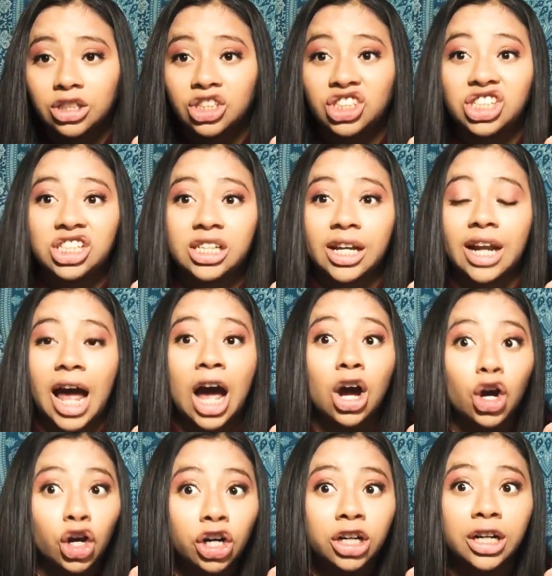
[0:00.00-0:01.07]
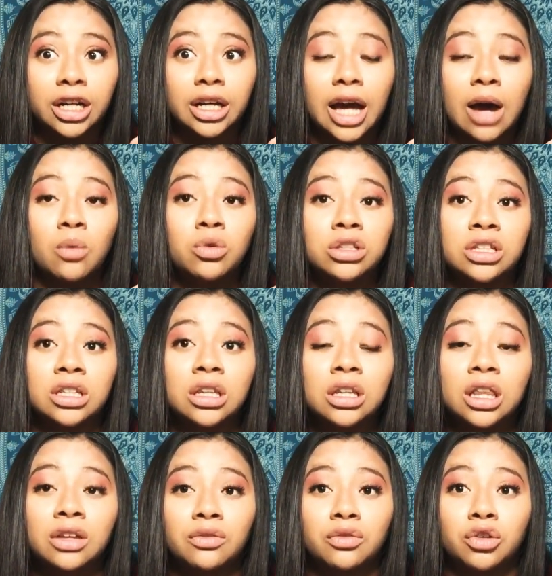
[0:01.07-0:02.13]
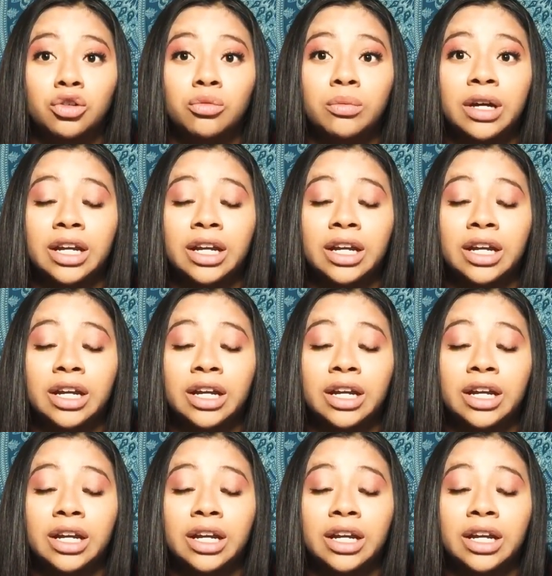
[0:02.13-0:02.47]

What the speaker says: She said, I heard it. I was in the living room